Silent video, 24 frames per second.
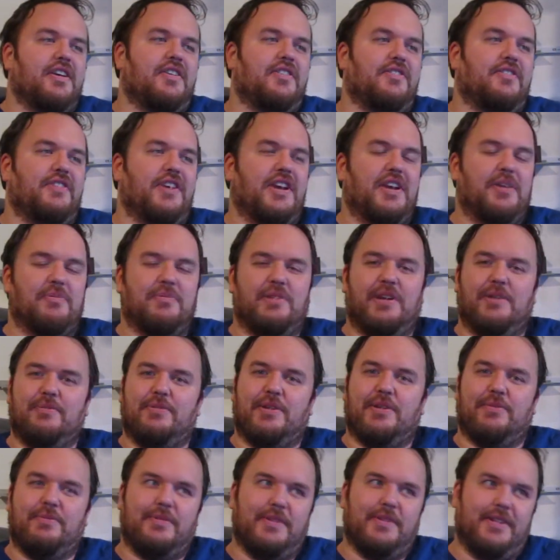Fang piped
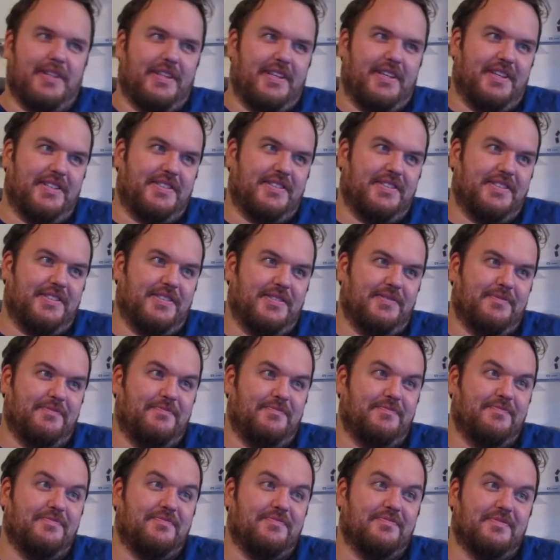up that that's.
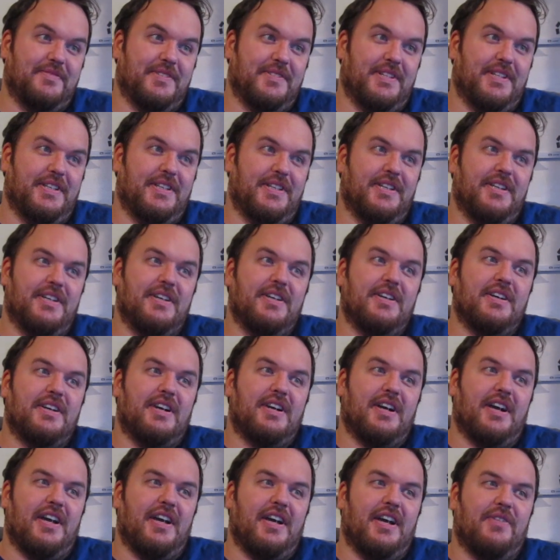
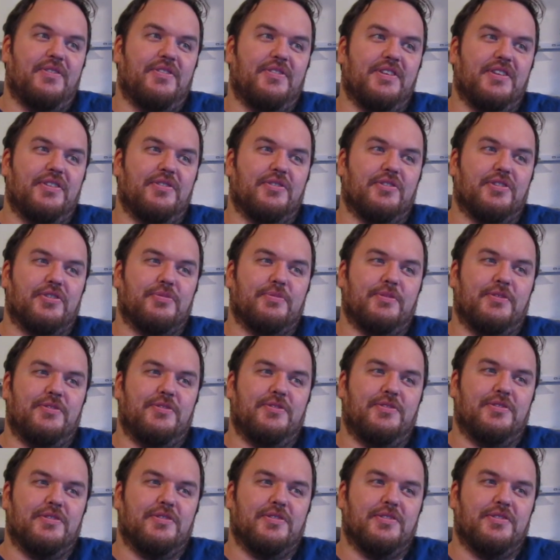I have seen orcs
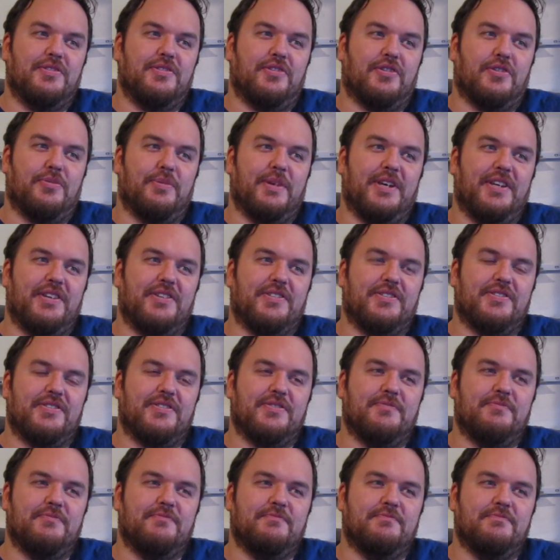before. You're a bit
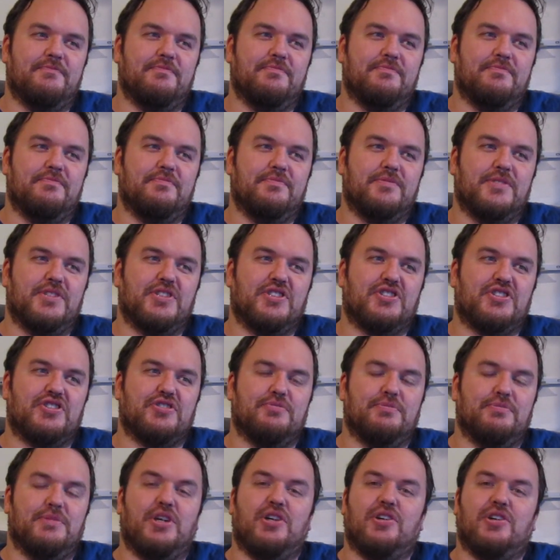
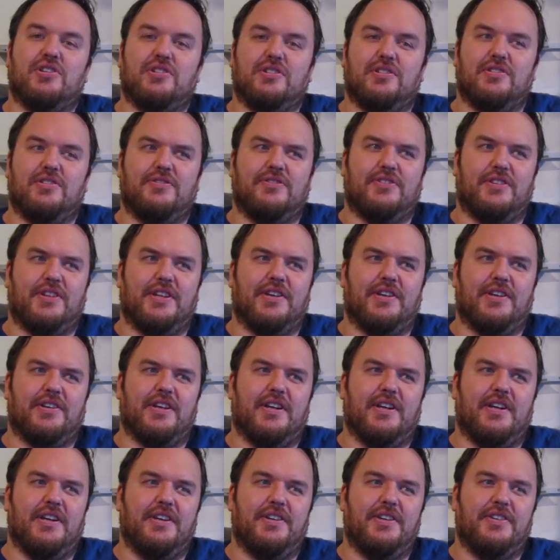small for their
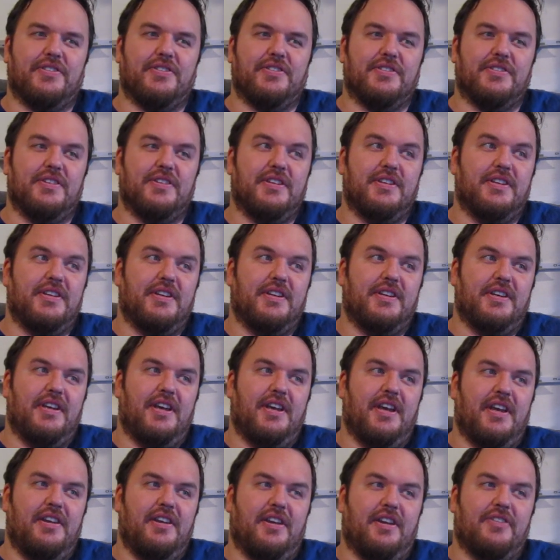kind,
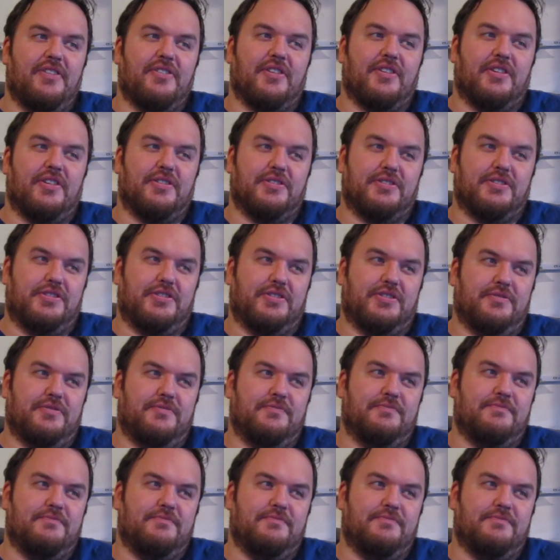and not as harsh.